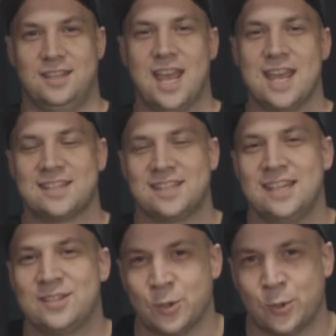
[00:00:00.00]
The
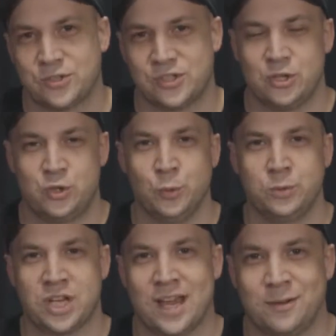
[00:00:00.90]
XC Source
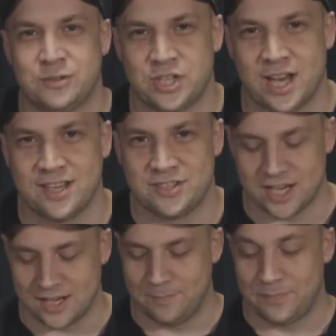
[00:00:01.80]
dual channel
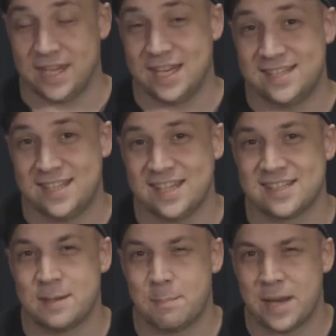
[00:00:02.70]
charger. Is
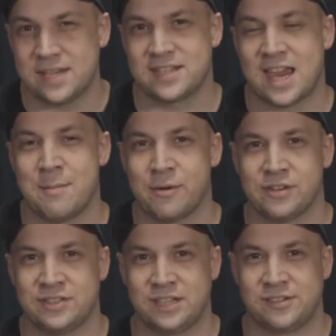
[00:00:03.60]
this the best camera
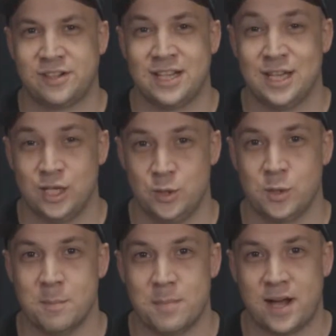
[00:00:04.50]
accessory you
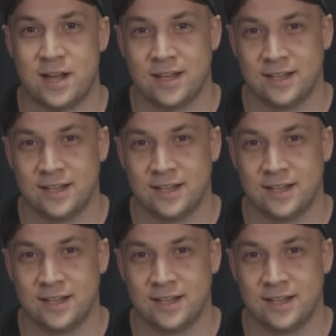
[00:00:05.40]
can buy?